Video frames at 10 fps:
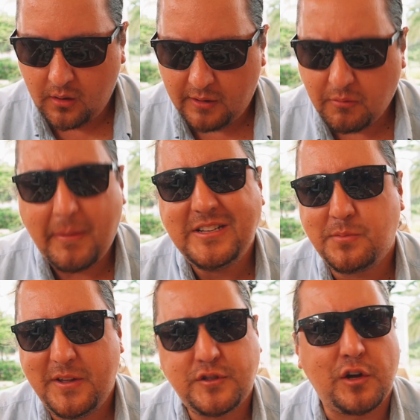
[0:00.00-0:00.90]
it reminds
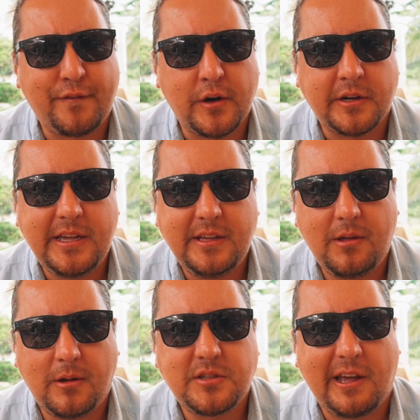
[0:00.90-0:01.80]
me of tofurkey. You
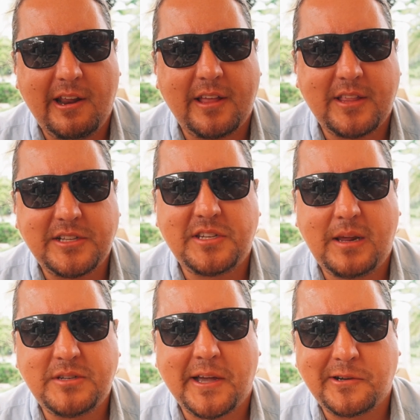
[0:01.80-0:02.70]
know, it's kind of got that
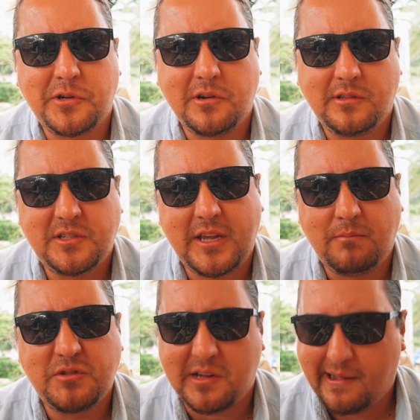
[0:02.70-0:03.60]
same texture, the
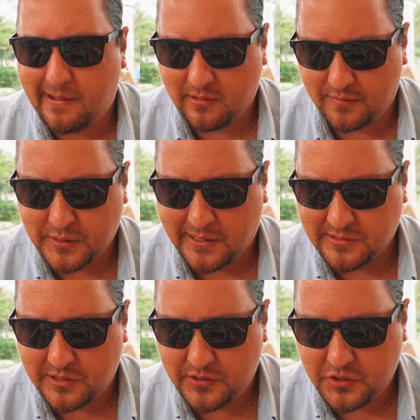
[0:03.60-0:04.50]
same style of
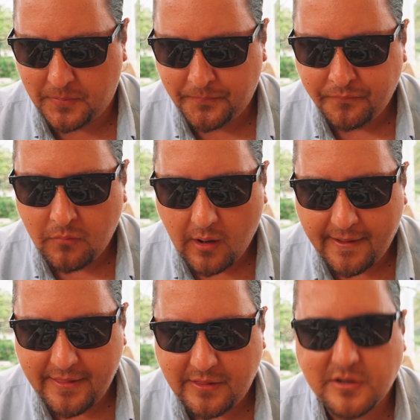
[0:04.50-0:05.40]
sausage.
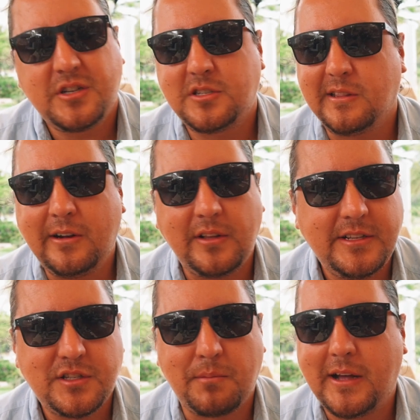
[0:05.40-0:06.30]
And then there's just little
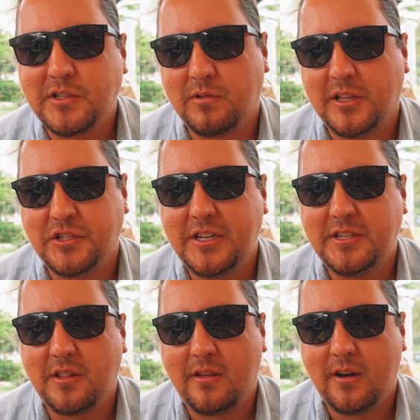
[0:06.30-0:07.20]
hints of mozzarella
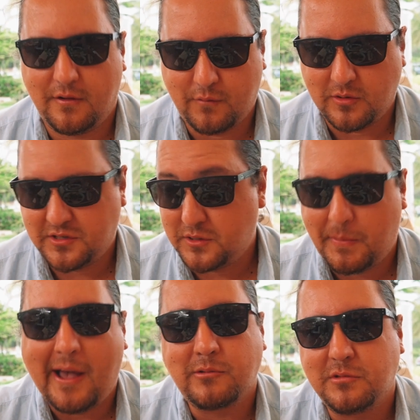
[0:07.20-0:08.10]
cheese in there, and of course it's
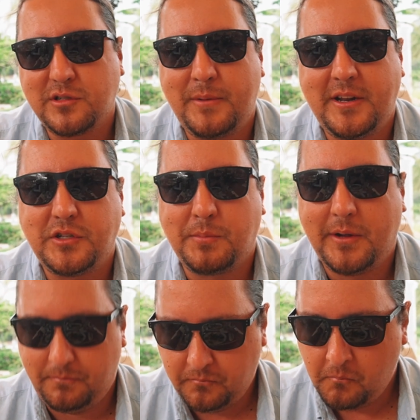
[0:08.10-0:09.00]
packed with spinach, but
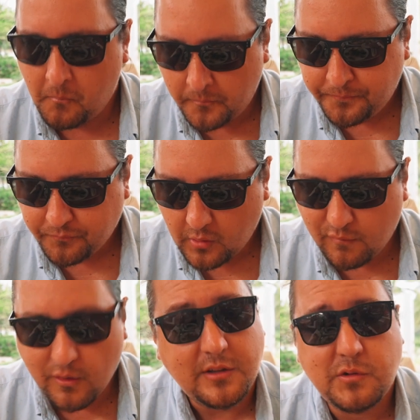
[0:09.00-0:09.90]

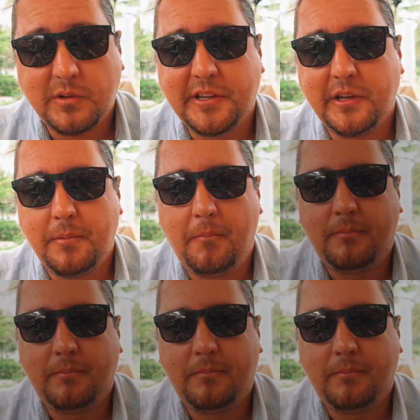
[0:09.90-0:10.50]
overall it's really good.